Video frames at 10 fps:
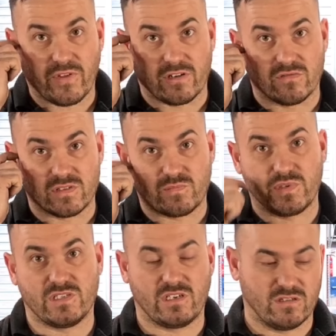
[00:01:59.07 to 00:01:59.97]
out of a
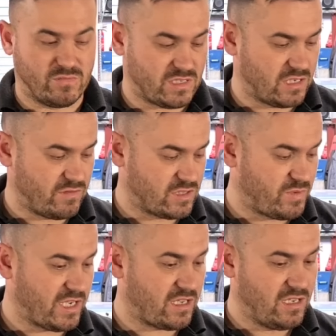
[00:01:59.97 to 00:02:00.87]
particular material
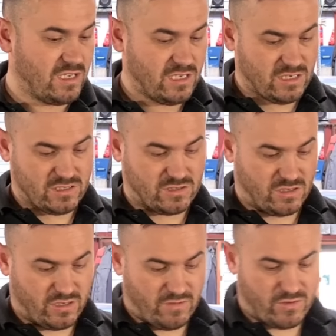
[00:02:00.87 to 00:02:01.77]
spec.
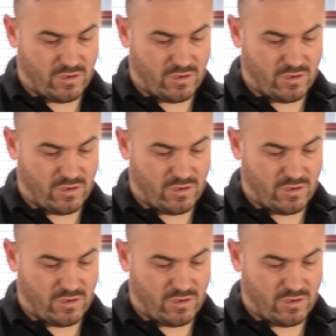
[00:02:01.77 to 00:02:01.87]
So you've